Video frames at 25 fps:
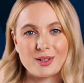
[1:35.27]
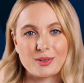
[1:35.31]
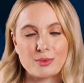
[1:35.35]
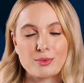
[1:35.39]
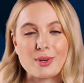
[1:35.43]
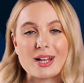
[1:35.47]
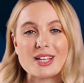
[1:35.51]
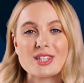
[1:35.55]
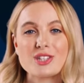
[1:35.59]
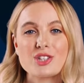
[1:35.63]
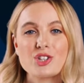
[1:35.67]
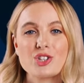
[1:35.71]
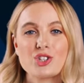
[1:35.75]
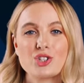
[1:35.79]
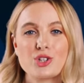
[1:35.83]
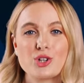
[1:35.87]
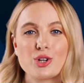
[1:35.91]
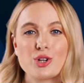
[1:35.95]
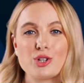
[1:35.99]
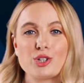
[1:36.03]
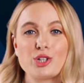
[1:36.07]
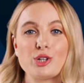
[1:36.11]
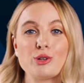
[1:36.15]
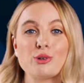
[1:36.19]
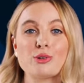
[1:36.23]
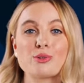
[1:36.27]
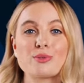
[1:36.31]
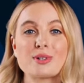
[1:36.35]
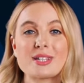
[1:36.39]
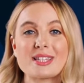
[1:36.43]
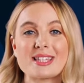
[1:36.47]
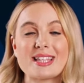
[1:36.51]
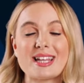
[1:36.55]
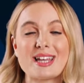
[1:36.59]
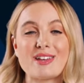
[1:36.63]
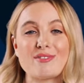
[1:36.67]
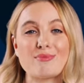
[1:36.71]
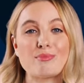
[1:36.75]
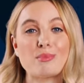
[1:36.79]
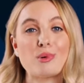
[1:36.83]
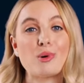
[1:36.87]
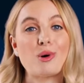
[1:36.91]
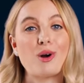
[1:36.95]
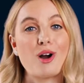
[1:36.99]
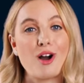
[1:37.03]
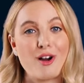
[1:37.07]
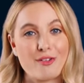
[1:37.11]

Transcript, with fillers: Rest assured you will receive more